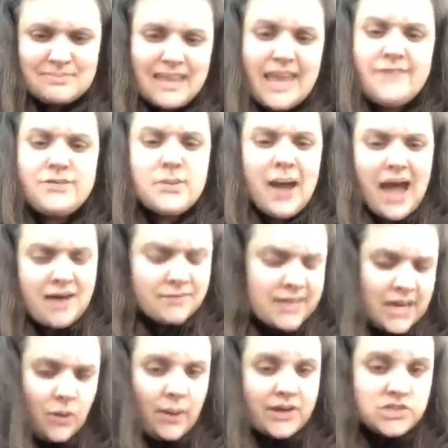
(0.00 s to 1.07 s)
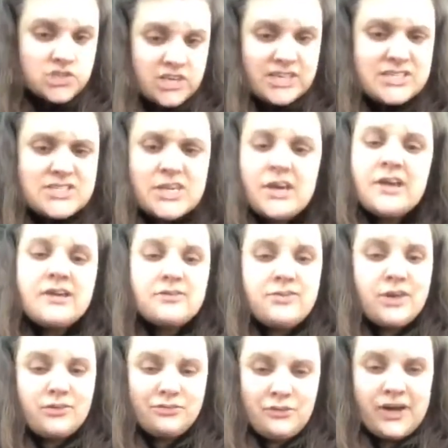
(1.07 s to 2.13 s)
If you have any questions,
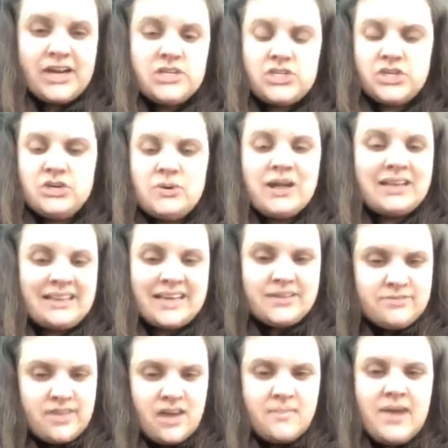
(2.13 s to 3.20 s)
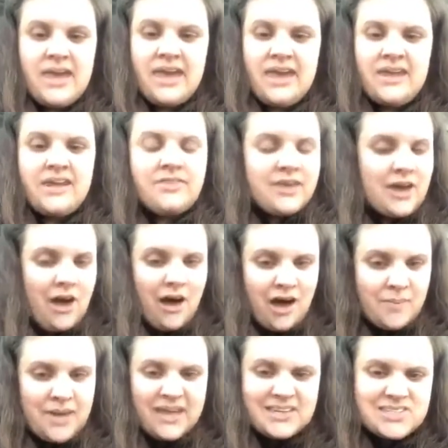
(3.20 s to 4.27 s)
feel free to leave them in the
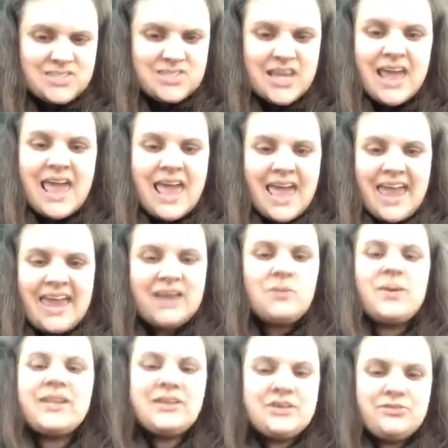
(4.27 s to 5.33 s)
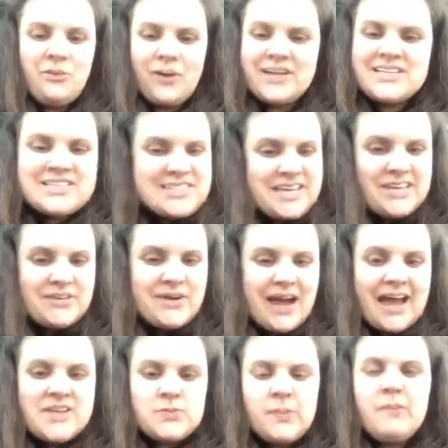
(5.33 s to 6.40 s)
comments, and we look forward to seeing you
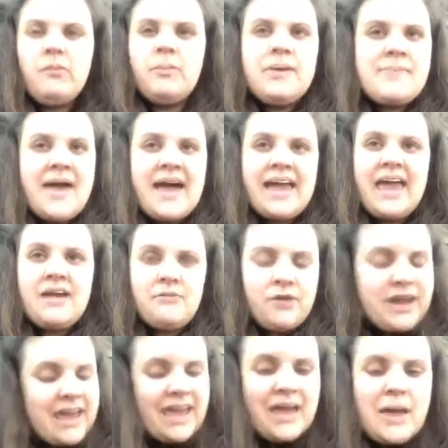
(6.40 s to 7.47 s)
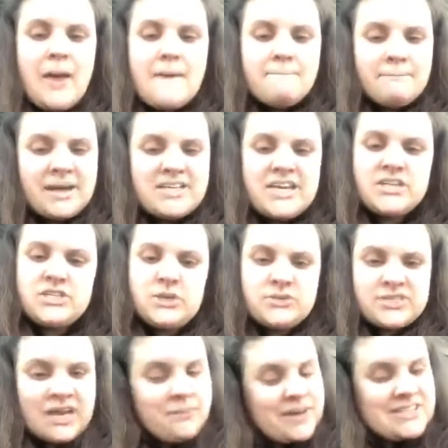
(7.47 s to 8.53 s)
guys. We will be back every Monday,
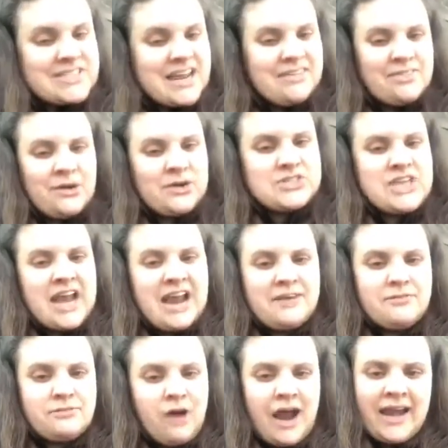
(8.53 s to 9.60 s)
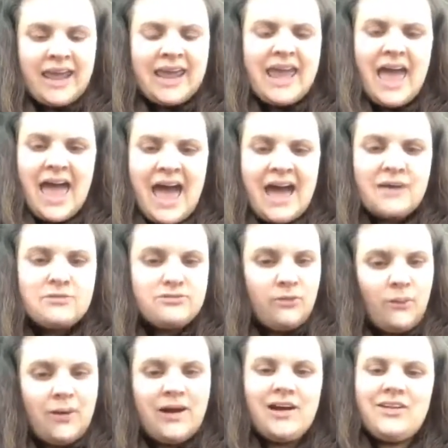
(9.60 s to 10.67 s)
Tuesday, Wednesday, Thursday, and Friday at
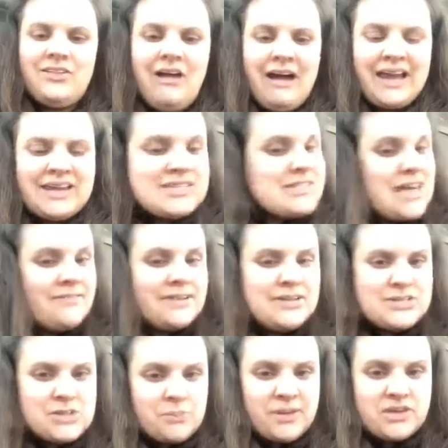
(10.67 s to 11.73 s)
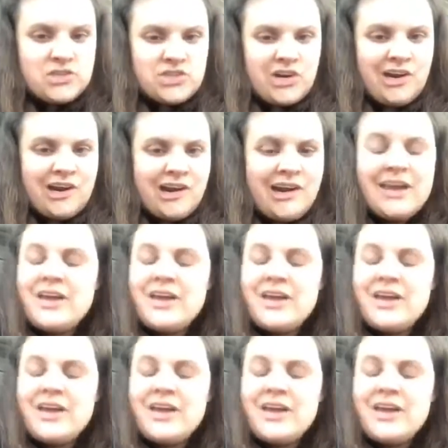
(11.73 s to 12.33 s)
4 o'clock and 7. So be sure